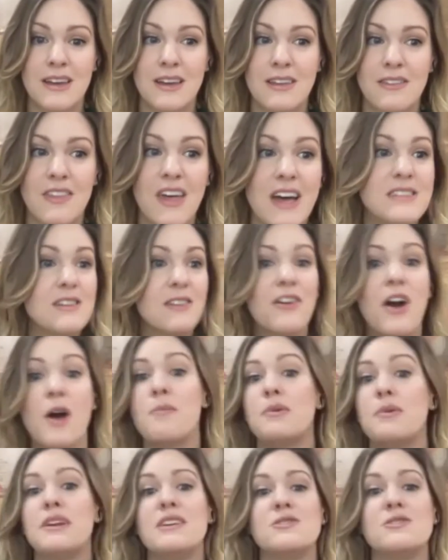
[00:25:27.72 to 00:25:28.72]
lots of
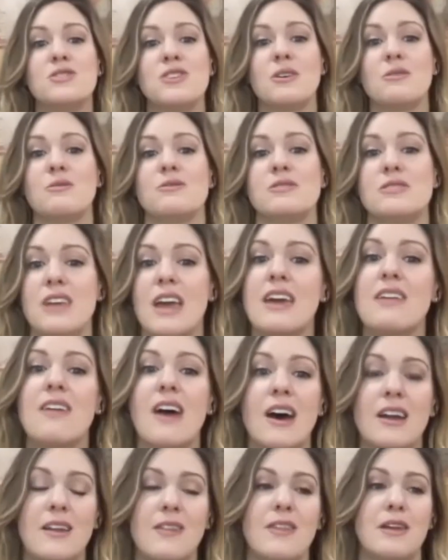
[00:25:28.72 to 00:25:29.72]
companies don't say
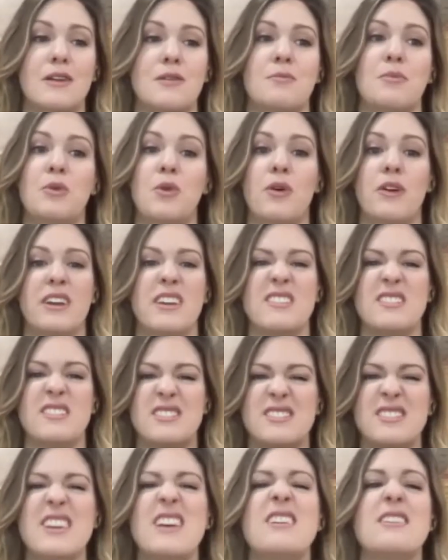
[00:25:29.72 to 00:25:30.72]
that and then employees
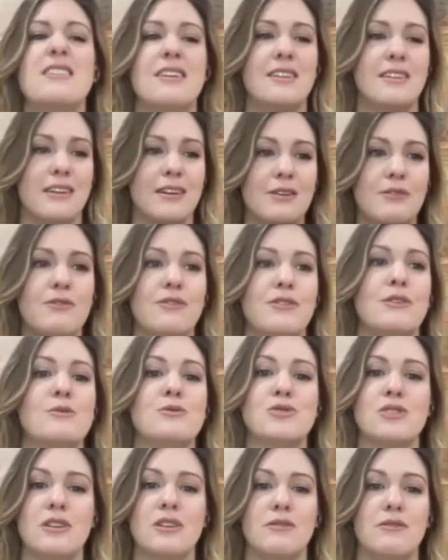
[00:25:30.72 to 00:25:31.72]
sit in
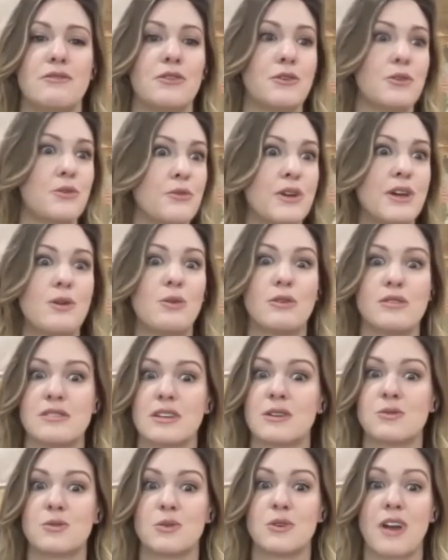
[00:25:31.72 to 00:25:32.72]
confusion for three or
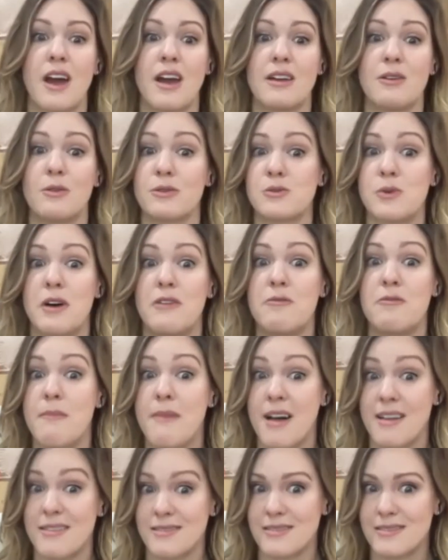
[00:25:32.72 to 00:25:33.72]
six or nine or 12
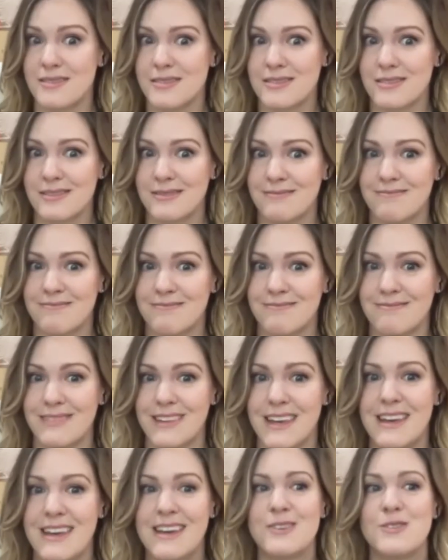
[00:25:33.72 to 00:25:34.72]
months
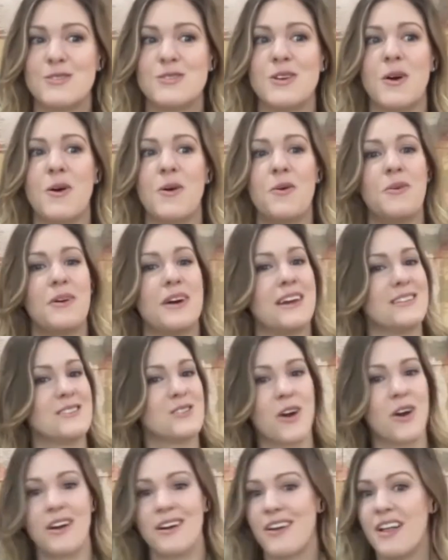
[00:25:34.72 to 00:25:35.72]
so it's
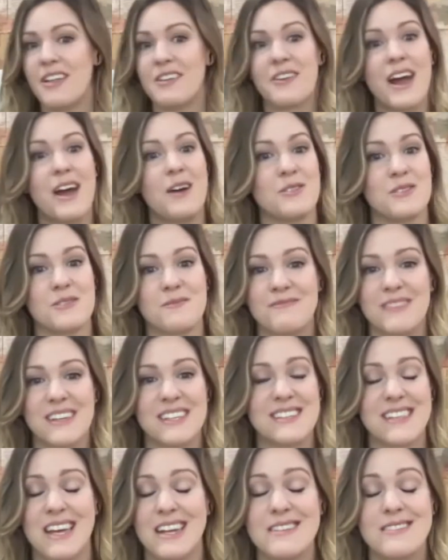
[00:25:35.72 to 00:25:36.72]
hard all around.
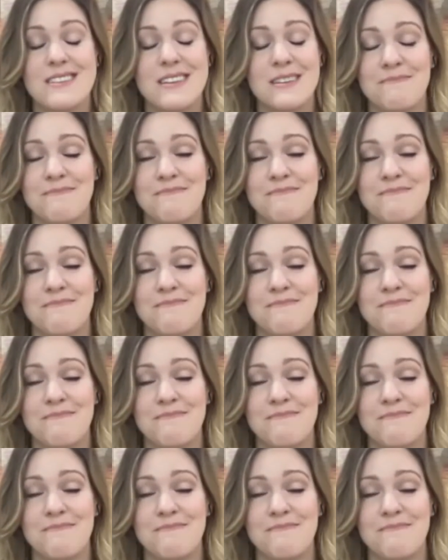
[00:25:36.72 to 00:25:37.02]
It's not easy.